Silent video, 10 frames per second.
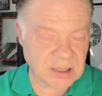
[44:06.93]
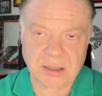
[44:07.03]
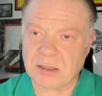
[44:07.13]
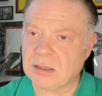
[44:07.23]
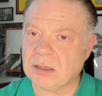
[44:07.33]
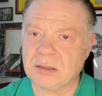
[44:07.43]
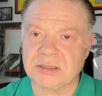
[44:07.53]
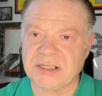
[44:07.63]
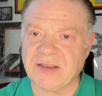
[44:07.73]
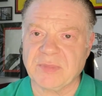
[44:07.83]
Oh,
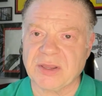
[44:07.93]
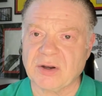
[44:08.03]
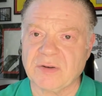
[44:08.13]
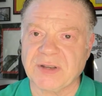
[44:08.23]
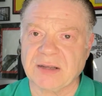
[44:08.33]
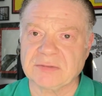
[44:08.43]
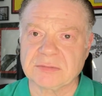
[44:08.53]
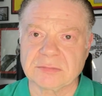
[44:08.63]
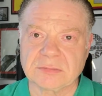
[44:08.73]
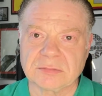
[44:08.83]
she's giving me the huff now.
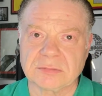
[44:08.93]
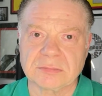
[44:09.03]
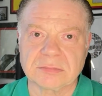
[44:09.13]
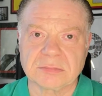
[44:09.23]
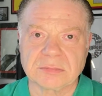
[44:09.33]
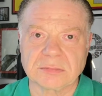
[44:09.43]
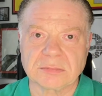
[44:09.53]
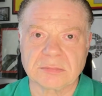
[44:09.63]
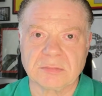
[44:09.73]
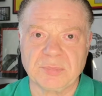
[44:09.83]

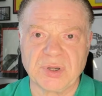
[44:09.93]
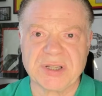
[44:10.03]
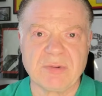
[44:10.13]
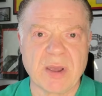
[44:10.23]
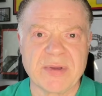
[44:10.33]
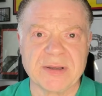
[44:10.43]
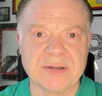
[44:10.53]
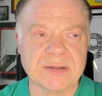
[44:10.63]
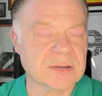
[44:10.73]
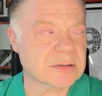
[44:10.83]
Bloody women.
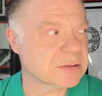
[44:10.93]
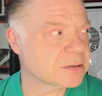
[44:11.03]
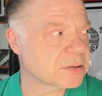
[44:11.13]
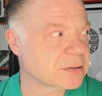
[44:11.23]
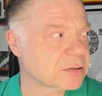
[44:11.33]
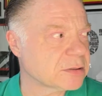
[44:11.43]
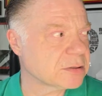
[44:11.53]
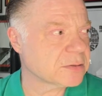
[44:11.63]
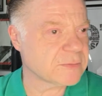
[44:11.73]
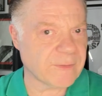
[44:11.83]

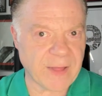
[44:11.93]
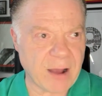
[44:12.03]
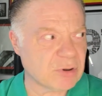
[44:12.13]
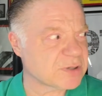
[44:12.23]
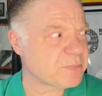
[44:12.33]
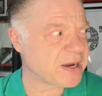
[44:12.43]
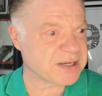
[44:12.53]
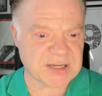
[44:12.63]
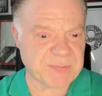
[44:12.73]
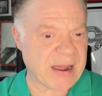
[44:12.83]
I wasn't being
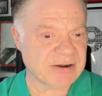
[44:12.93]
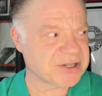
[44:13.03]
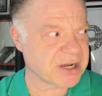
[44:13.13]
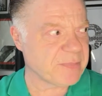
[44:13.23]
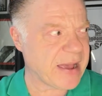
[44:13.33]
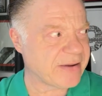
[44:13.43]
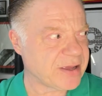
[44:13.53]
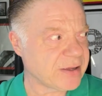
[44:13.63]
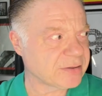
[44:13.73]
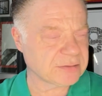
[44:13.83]
disparaging about
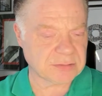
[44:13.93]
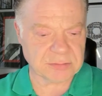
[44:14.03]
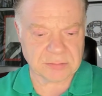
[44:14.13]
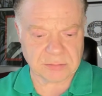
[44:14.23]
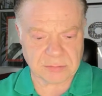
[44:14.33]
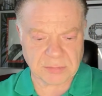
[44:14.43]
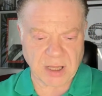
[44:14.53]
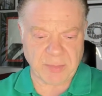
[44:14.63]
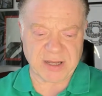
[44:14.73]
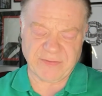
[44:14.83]
you. I
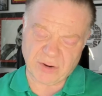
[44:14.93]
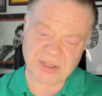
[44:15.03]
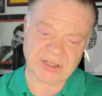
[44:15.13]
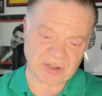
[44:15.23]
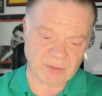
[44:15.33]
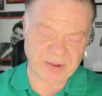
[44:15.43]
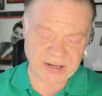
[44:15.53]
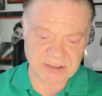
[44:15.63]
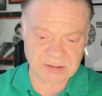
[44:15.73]
mean, your voice is not bad.